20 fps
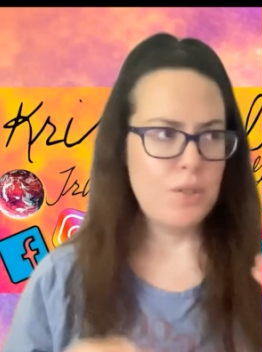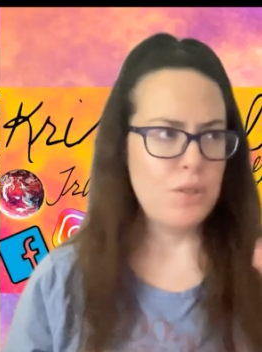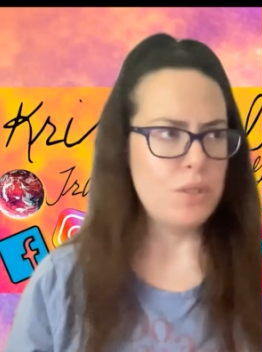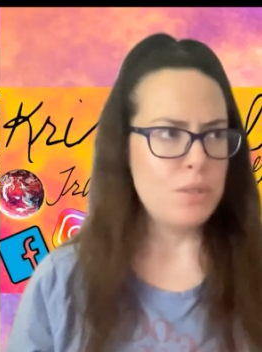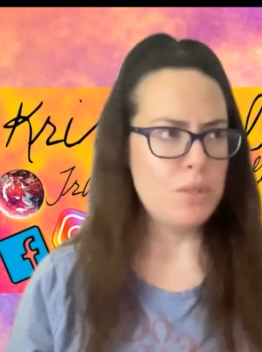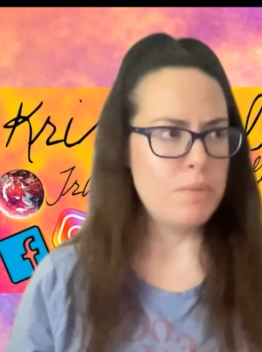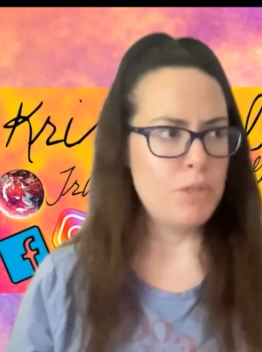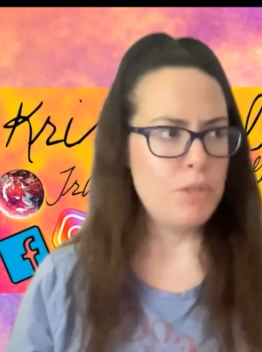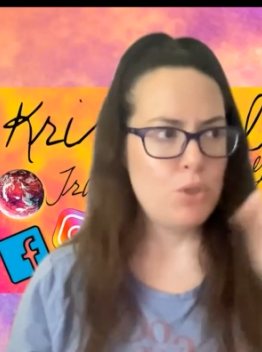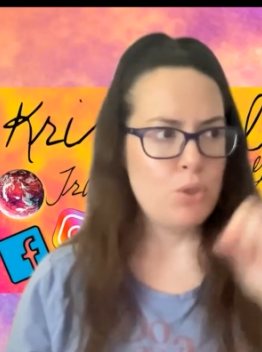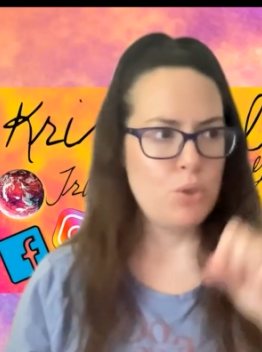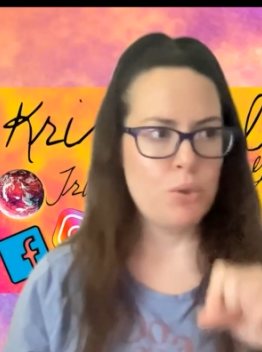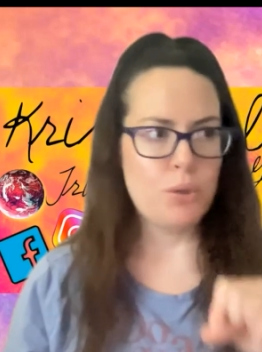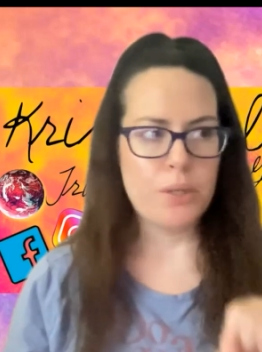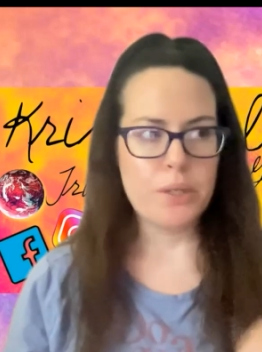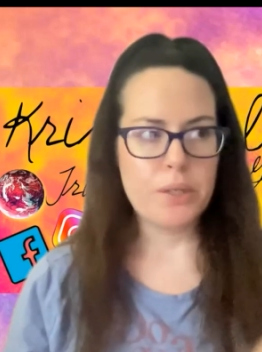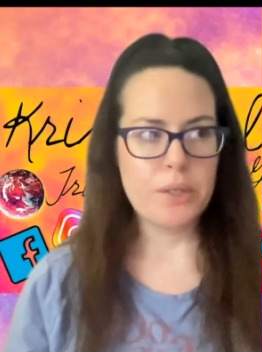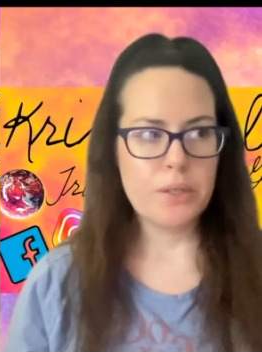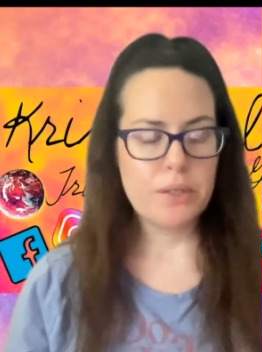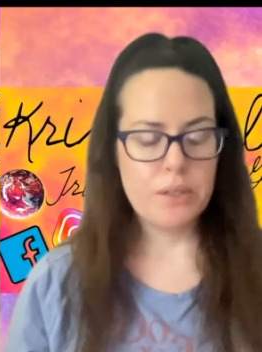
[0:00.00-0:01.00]
can just be
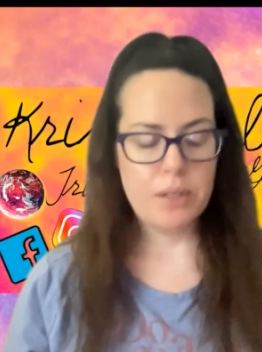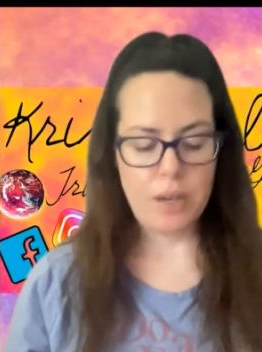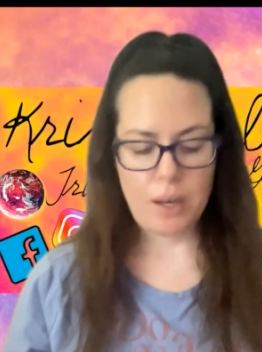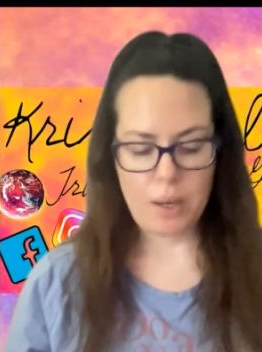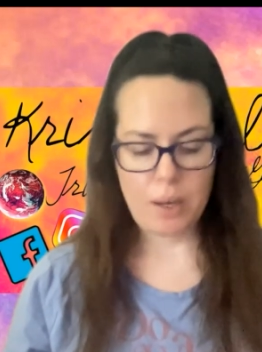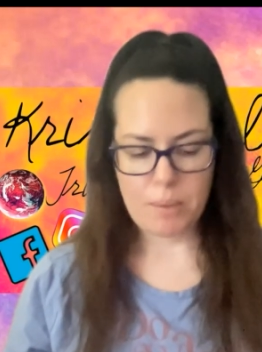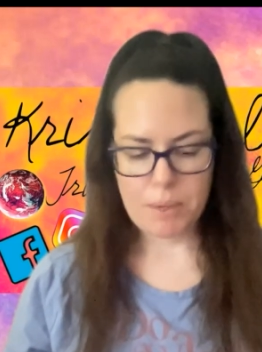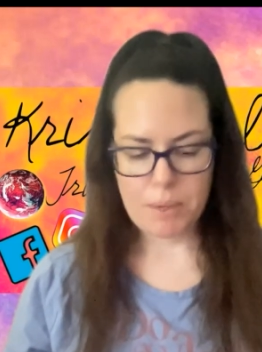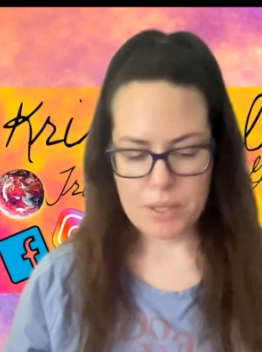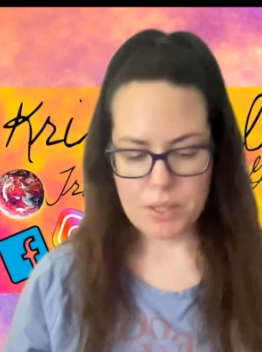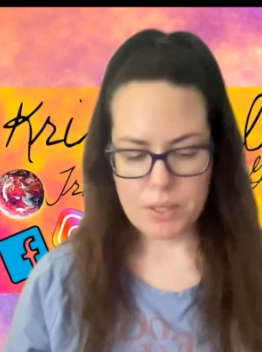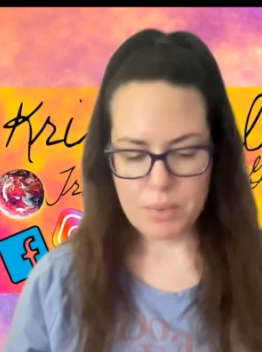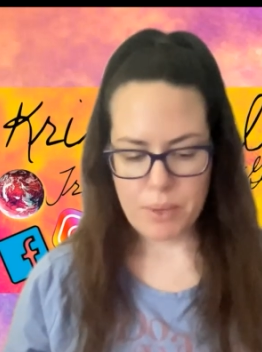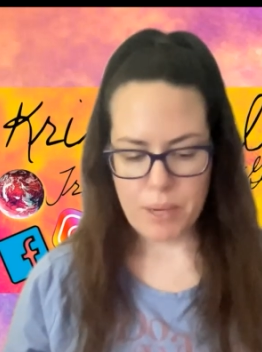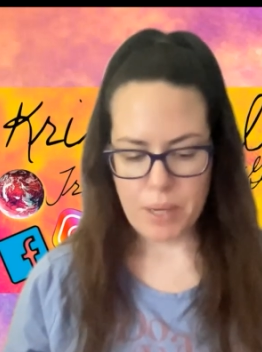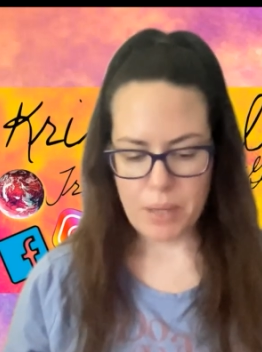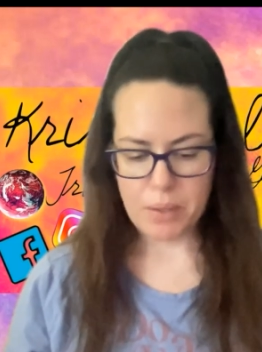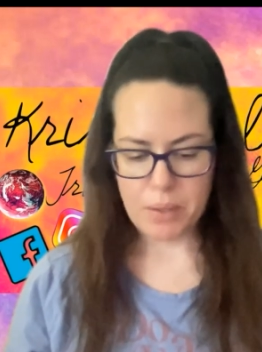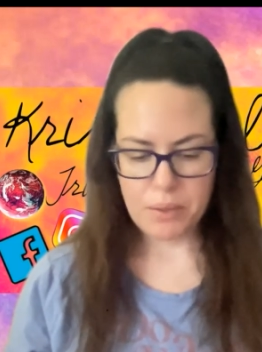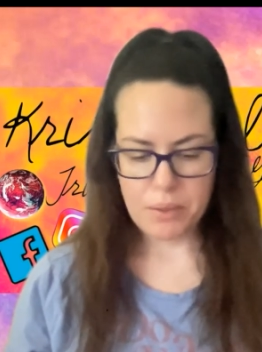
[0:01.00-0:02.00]
short as
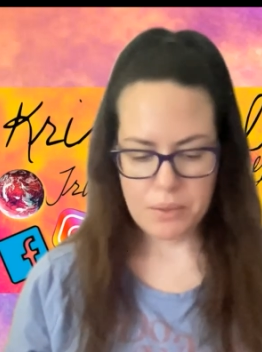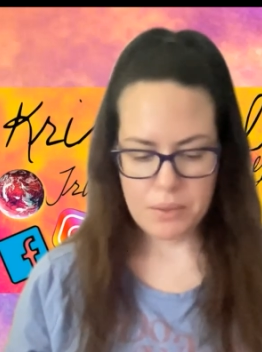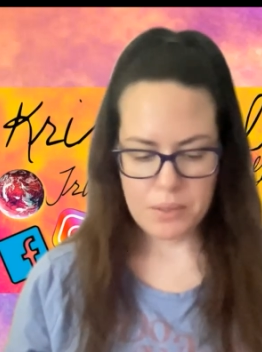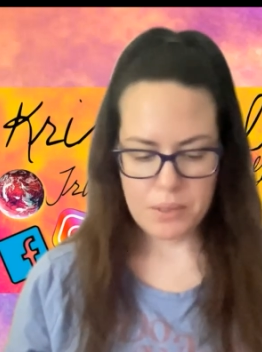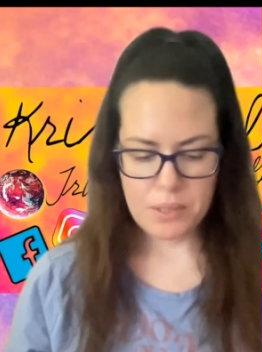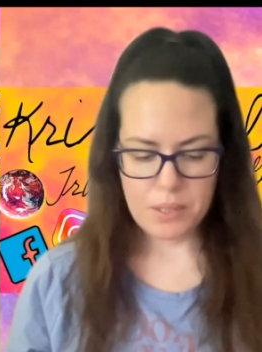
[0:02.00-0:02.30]
well.